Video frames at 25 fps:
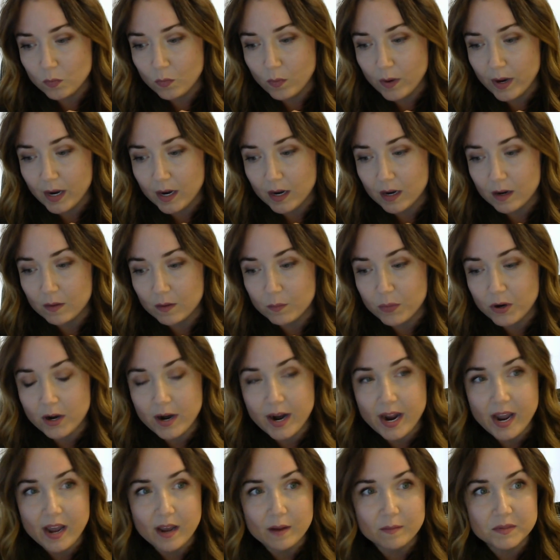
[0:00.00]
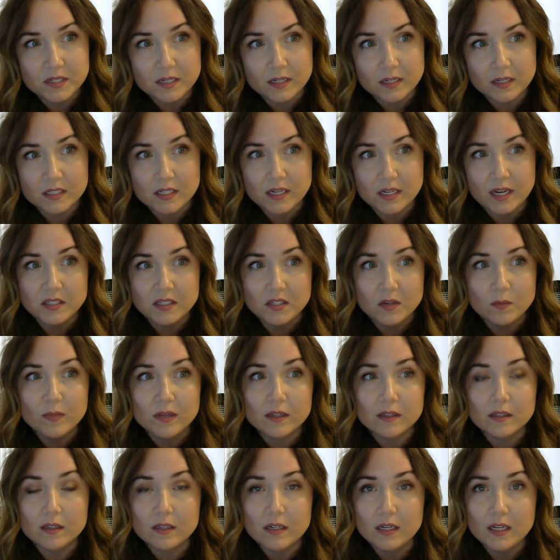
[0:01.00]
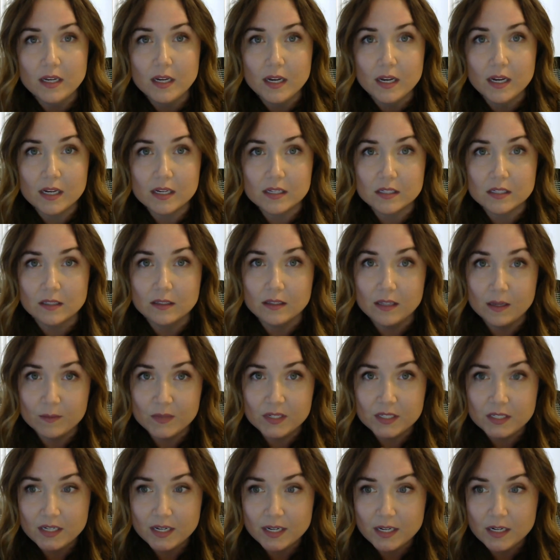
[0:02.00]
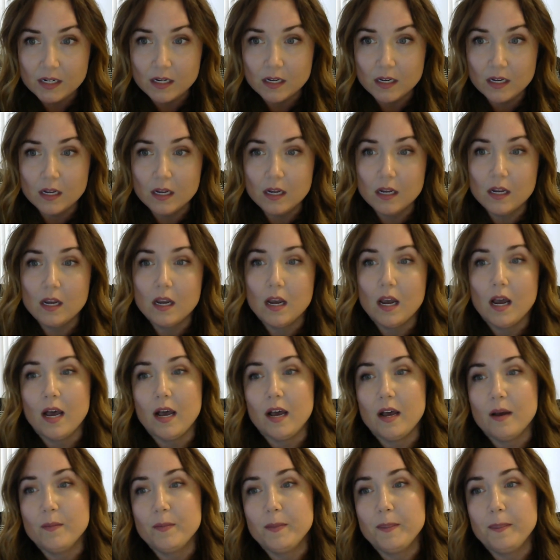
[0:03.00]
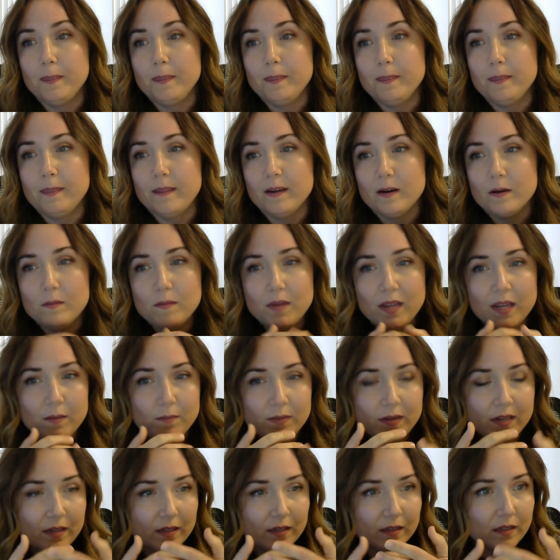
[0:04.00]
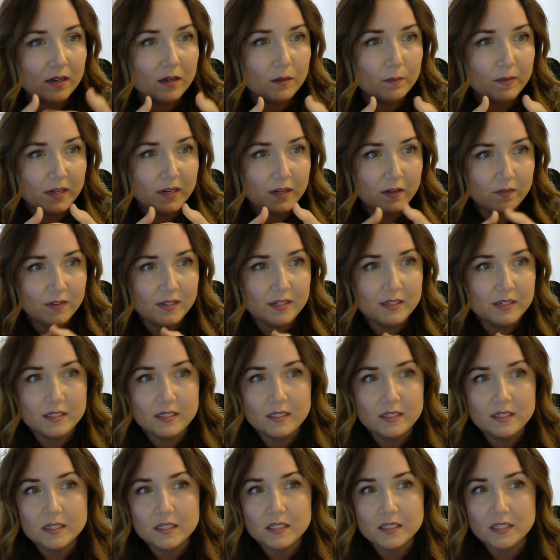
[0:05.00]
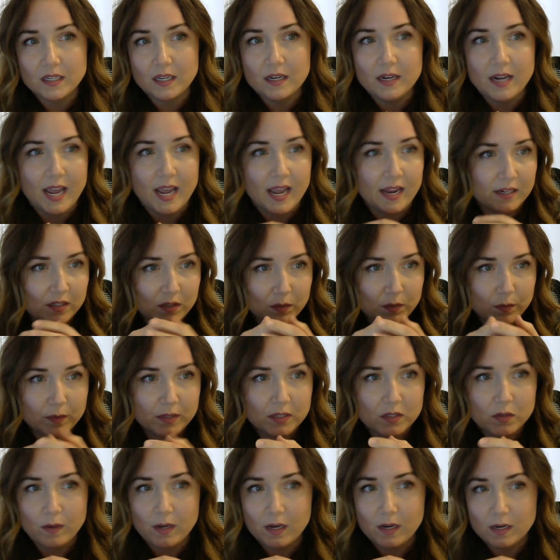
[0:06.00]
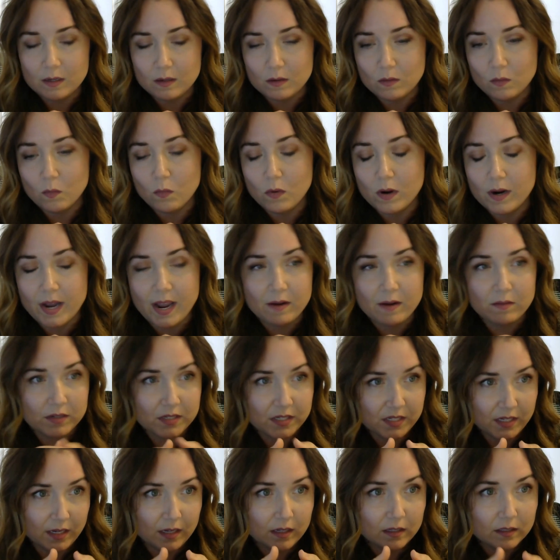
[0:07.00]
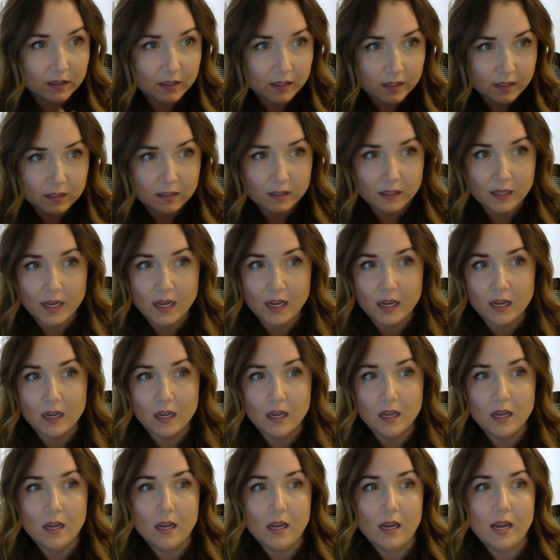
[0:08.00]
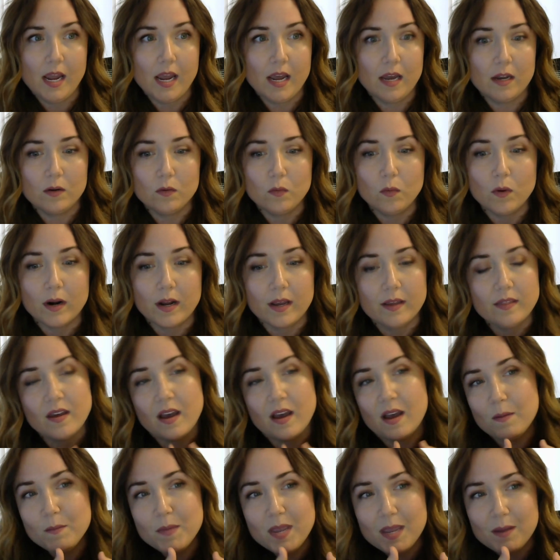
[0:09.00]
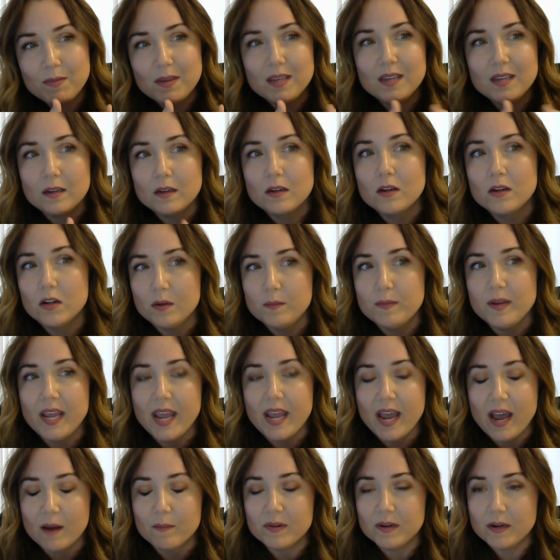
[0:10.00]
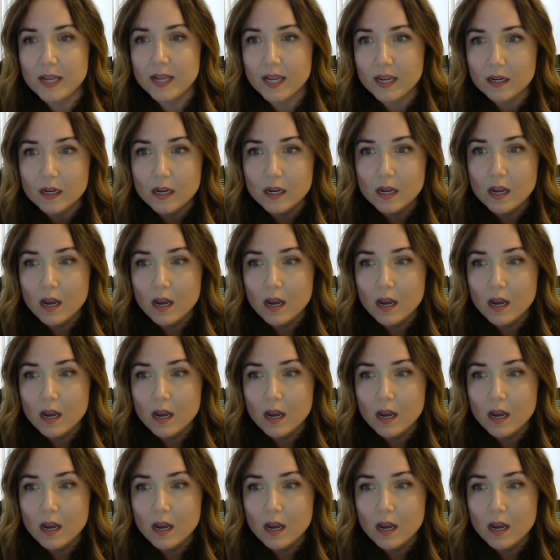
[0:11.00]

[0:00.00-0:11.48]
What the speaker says: where perhaps accessibility is limited, there may be a little bit of a disconnect between what I was seeing clinically and what I thought maybe could be happening.